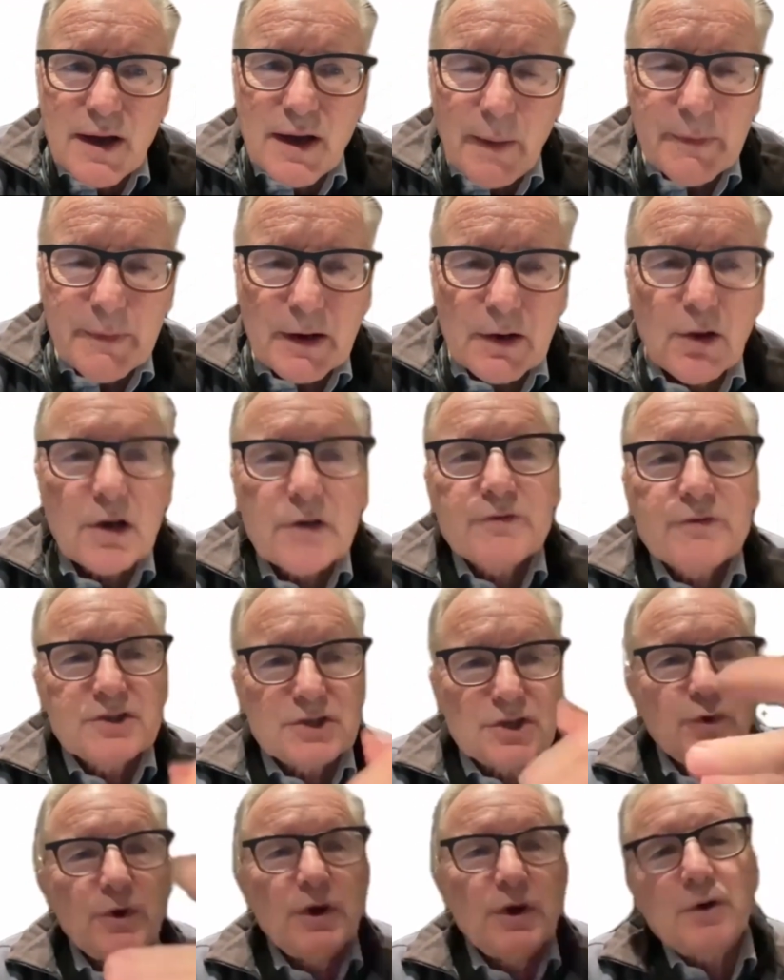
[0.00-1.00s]
I mean, a lot of us
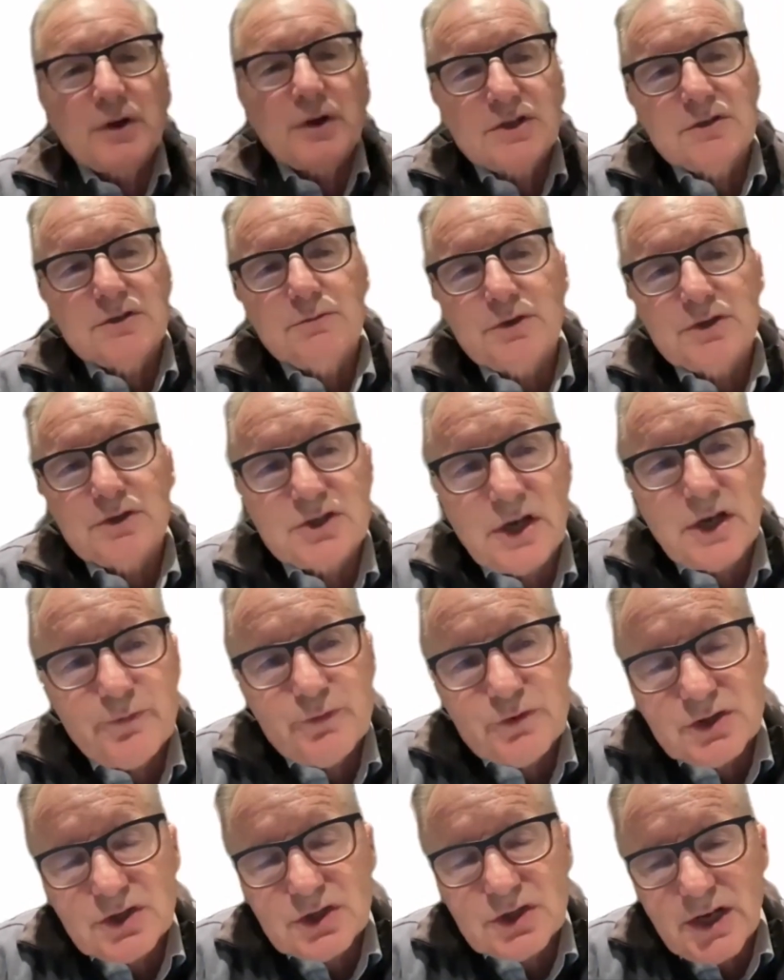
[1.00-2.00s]
are doing what Jeff
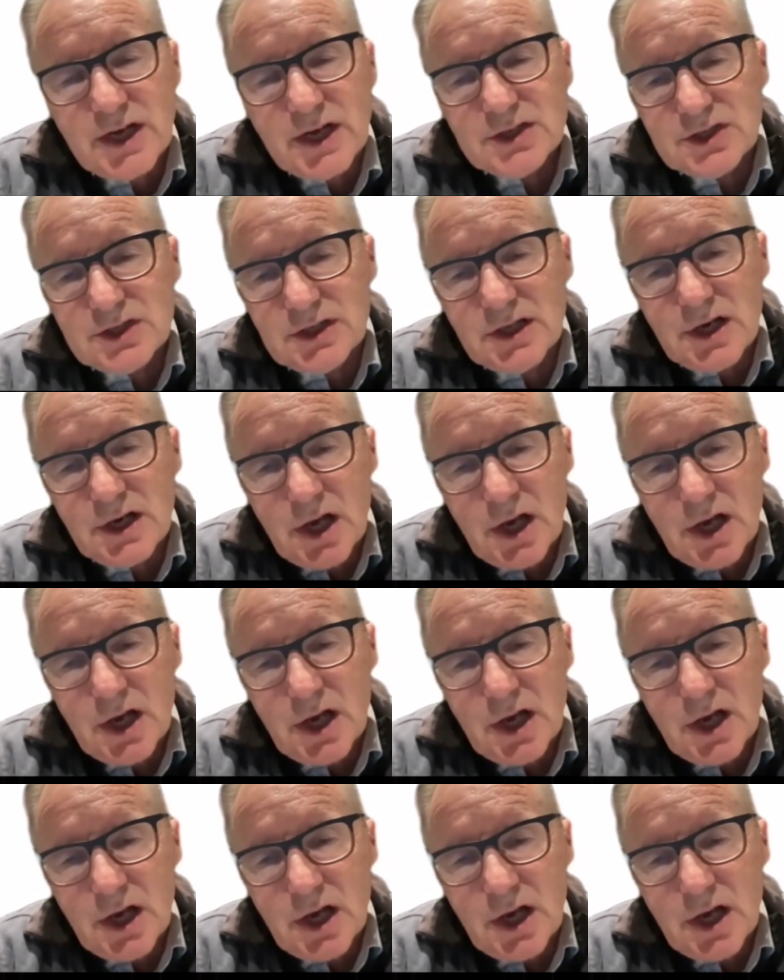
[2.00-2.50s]
was suggesting